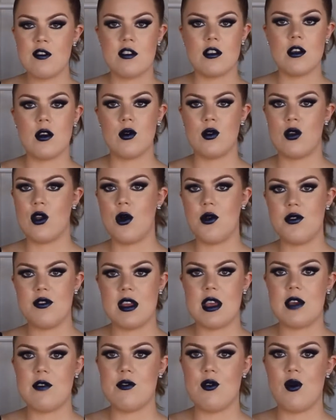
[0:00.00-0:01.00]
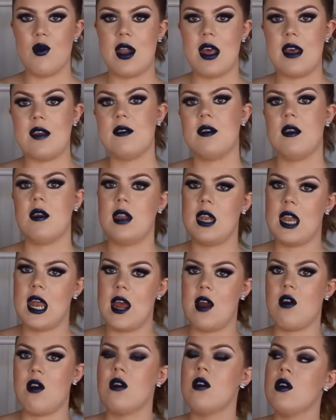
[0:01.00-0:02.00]
so no see-throughness
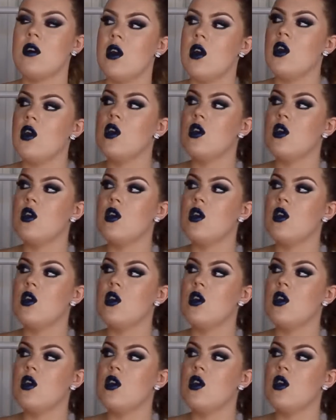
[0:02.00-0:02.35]
there.